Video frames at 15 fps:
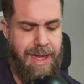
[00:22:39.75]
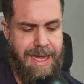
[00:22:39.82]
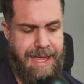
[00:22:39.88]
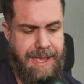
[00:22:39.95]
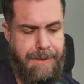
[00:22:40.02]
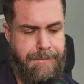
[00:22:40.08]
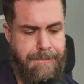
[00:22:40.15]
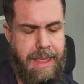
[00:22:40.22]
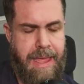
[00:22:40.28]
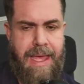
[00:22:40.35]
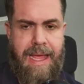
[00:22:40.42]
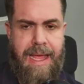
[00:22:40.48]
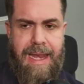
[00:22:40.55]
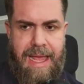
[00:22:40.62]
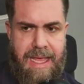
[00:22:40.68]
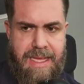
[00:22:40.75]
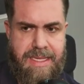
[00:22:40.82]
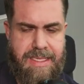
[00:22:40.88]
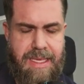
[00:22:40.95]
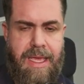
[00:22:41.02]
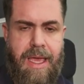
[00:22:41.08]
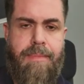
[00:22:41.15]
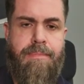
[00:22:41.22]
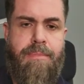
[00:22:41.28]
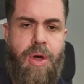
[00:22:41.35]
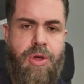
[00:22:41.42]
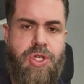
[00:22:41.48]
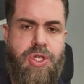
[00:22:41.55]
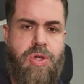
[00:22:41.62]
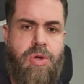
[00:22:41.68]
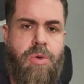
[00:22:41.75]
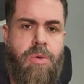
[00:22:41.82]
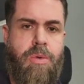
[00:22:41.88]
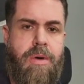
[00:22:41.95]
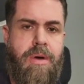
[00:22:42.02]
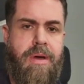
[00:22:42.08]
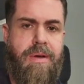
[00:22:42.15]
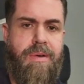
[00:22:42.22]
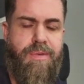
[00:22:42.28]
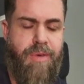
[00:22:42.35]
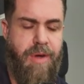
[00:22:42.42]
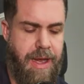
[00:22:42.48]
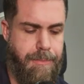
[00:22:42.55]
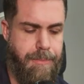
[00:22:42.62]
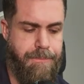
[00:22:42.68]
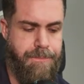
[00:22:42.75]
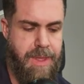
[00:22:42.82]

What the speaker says: Now, lastly, emotional frame.